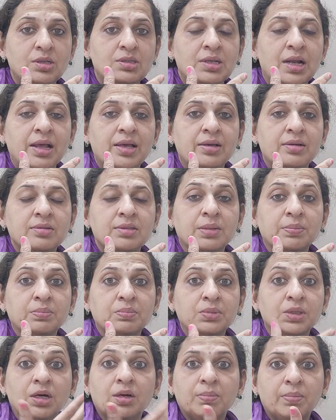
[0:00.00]
It's like
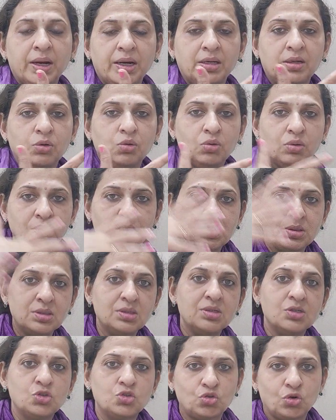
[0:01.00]
some termite, it's
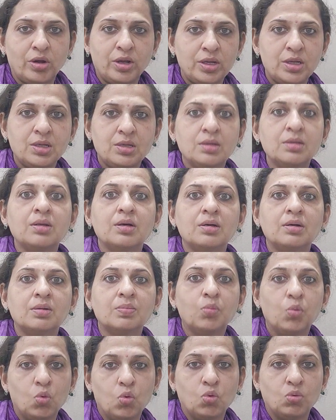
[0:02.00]
destroying the
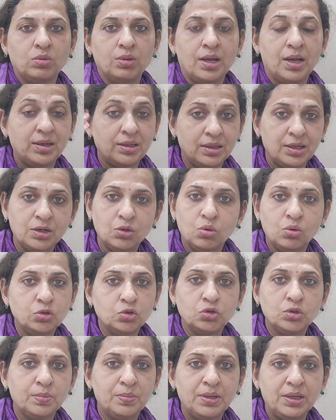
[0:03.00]
bone and can go
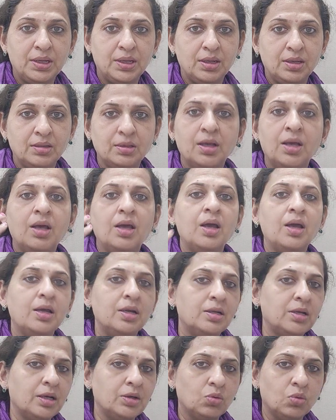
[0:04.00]
into the brain,
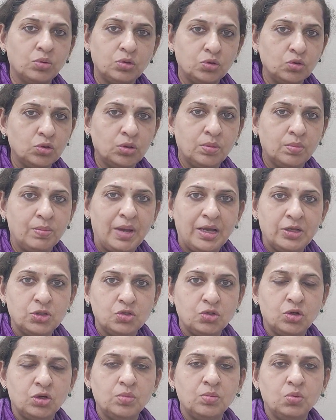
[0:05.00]
it can go into the
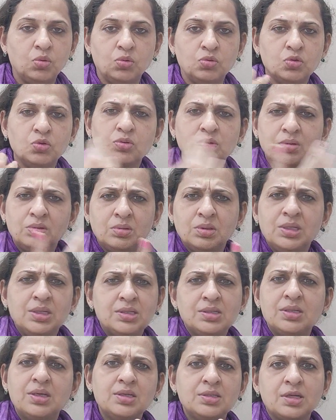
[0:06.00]
mastoid bone. So
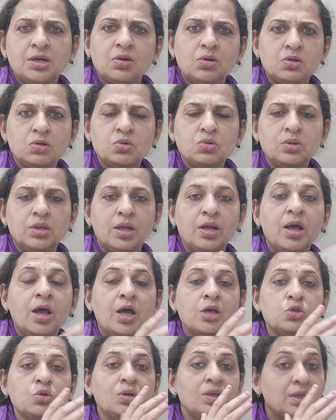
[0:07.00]
these things are also there.
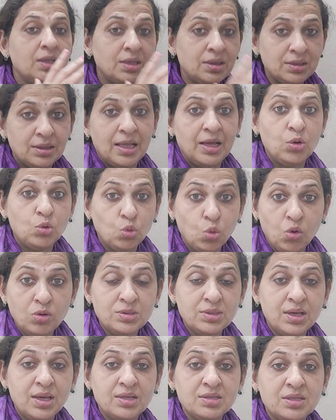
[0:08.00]
So in
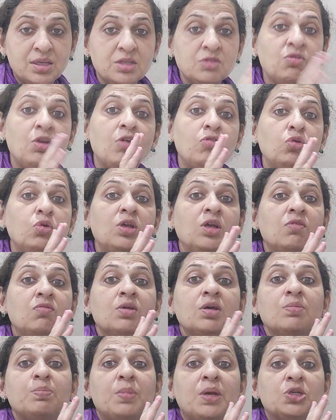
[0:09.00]
those cases, we have to
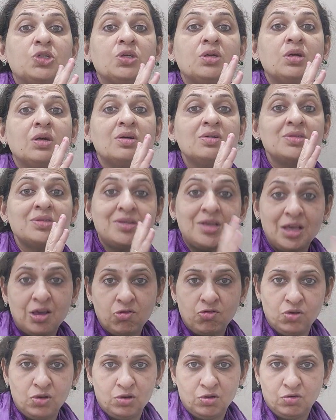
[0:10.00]
give the patient a
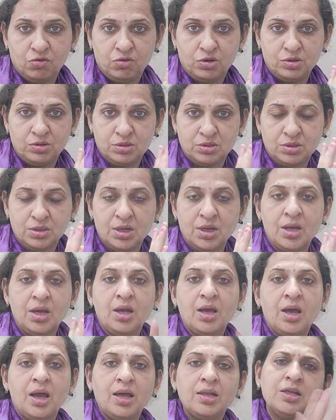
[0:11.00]
safe ear first,
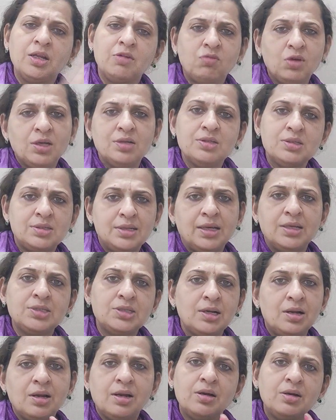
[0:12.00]
and then we can stage
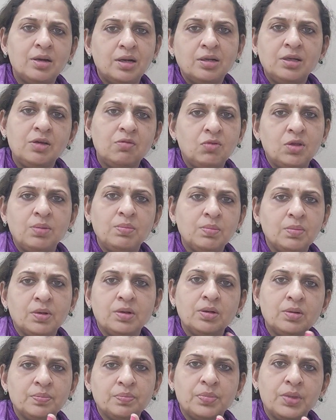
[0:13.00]
it later and give them
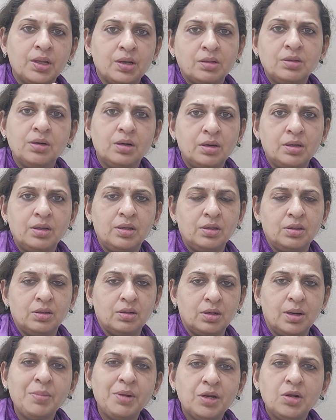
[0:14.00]
a hearing
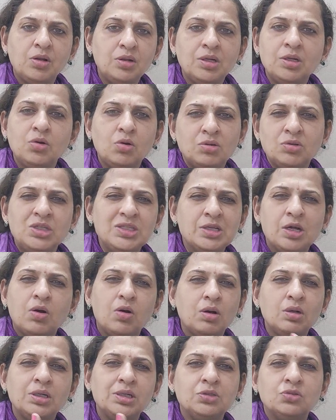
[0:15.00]
ear. I mean, these are
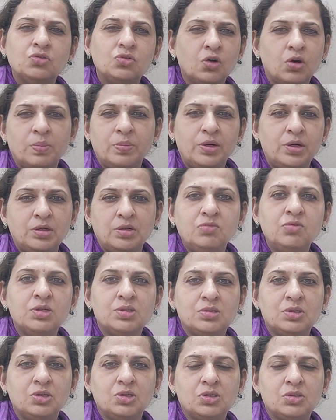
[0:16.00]
all intraoperative
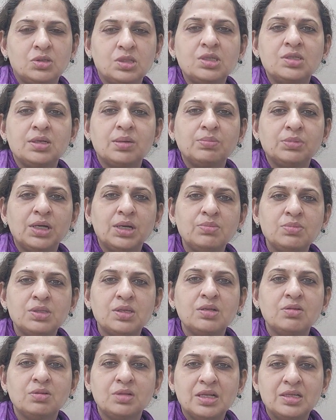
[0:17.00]
decisions. See, sometimes
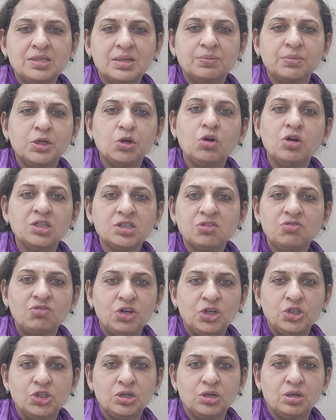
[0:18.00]
there's something called the
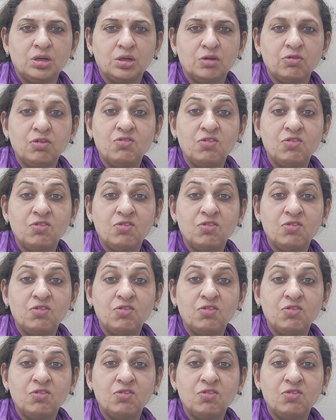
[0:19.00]
facial nerve.